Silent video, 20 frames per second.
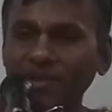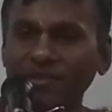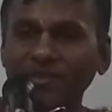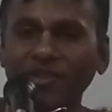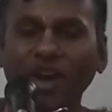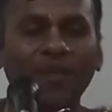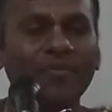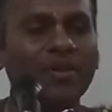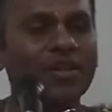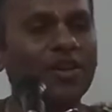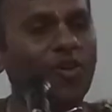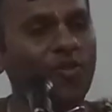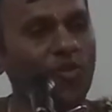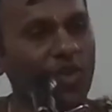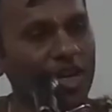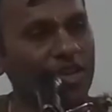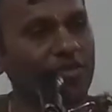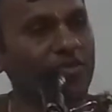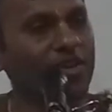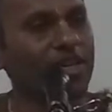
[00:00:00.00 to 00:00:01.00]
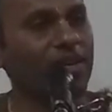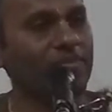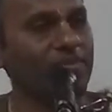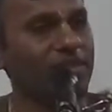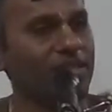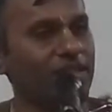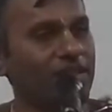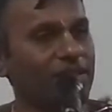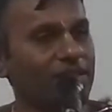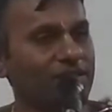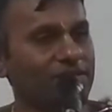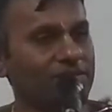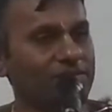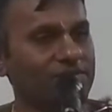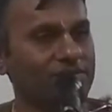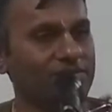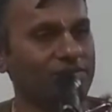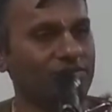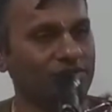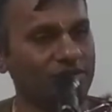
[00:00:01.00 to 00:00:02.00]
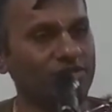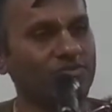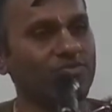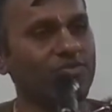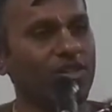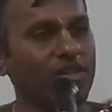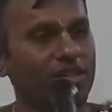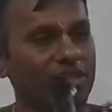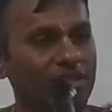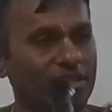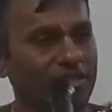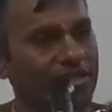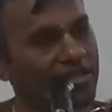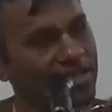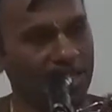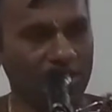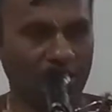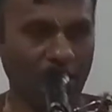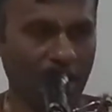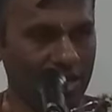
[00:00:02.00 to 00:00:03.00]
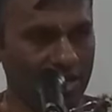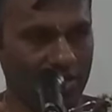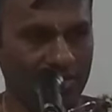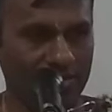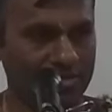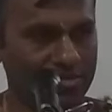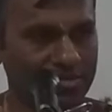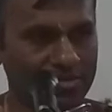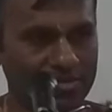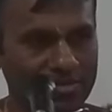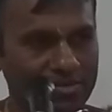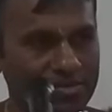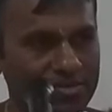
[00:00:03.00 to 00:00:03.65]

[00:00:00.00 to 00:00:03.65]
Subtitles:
Normally, why do we come here to this world? Enjoy, no?